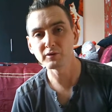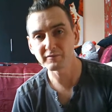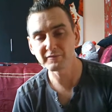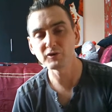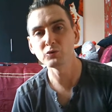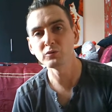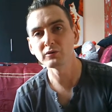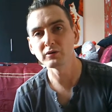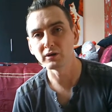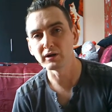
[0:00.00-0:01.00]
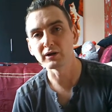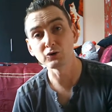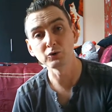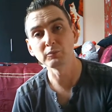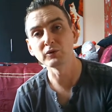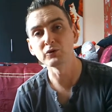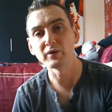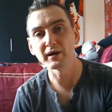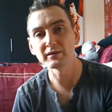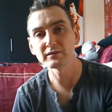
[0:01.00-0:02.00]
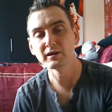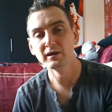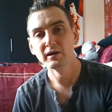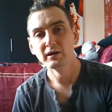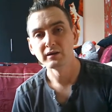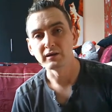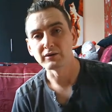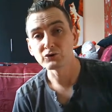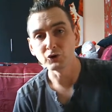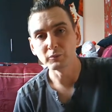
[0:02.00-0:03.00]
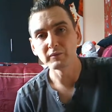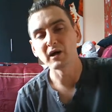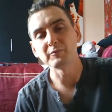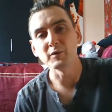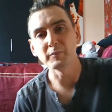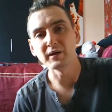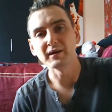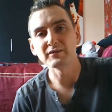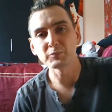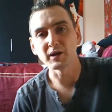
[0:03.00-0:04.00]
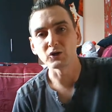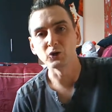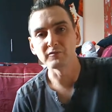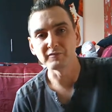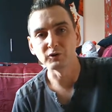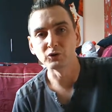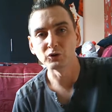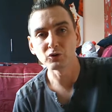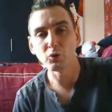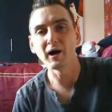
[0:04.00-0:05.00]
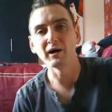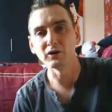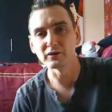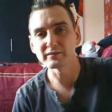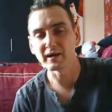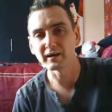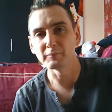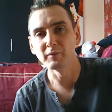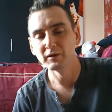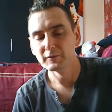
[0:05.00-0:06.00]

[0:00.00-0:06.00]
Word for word: a, few uh, good Blu-rays uh, some that I've been meaning to pick up for quite a long time